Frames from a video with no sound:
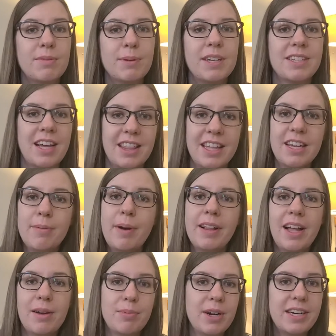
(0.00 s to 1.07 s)
because I think my
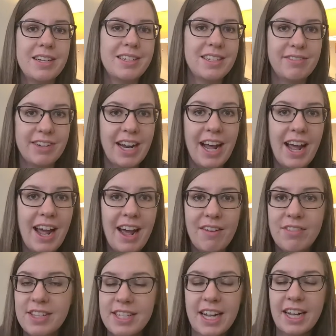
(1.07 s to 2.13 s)
library doesn't even
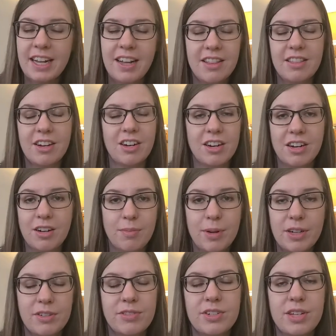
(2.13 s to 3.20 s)
have the second and third
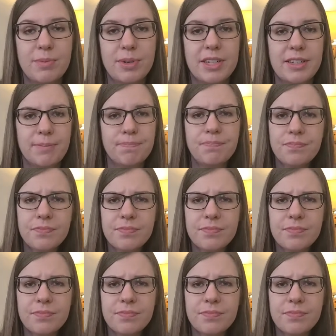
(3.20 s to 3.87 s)
books for some reason.